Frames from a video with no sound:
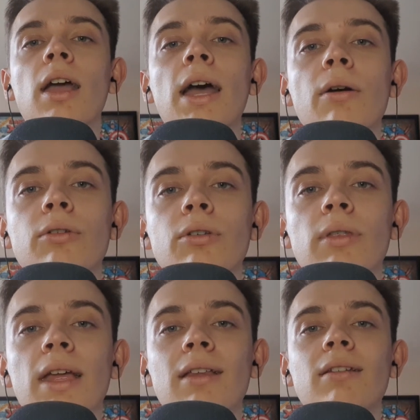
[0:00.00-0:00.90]
how to
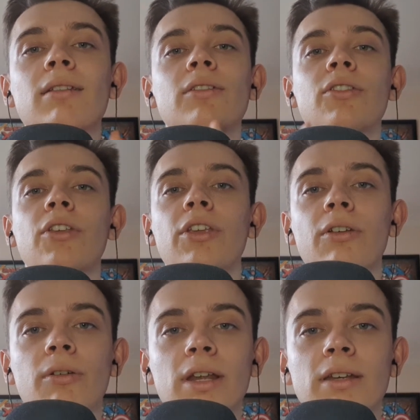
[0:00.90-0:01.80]
then
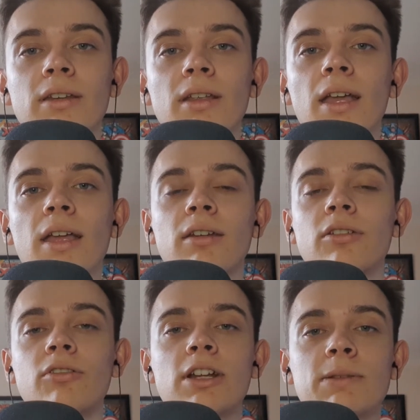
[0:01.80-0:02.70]
secure it
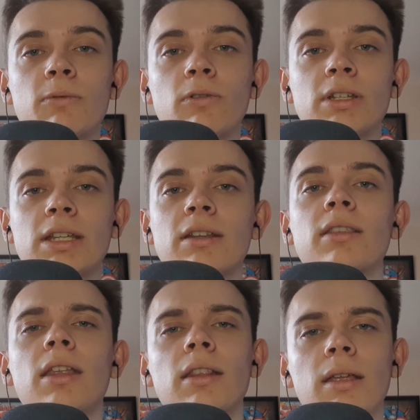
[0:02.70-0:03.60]
and transport it,
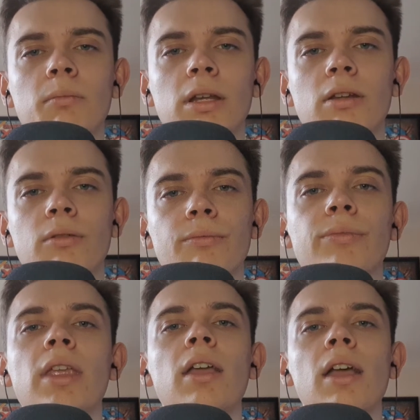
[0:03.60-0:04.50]
then let me know.
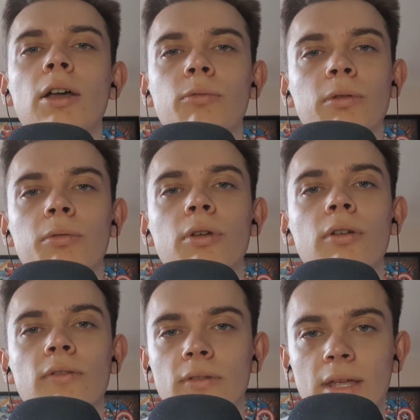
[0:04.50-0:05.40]
And we will go
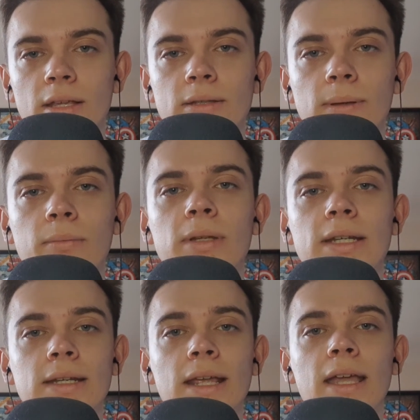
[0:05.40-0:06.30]
through that as well. But
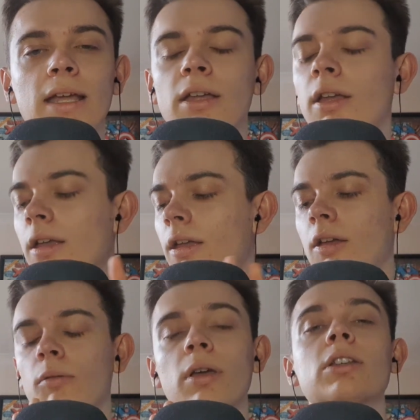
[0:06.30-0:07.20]
today,
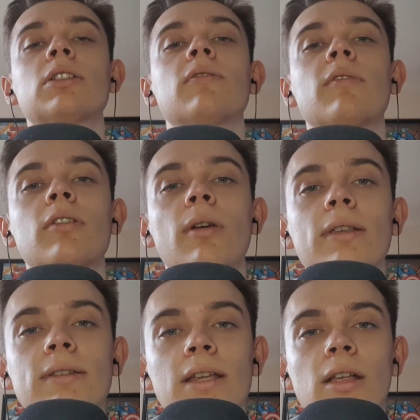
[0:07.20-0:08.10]
we're just
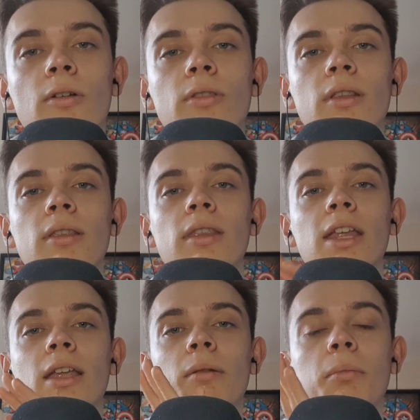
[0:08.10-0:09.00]
focusing on
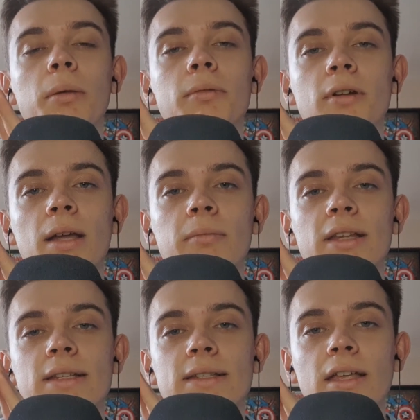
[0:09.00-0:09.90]
the bubble wrap
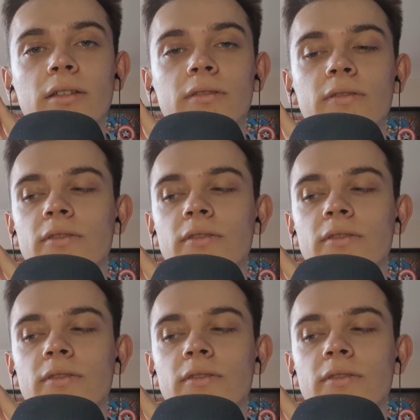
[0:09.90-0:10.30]
itself,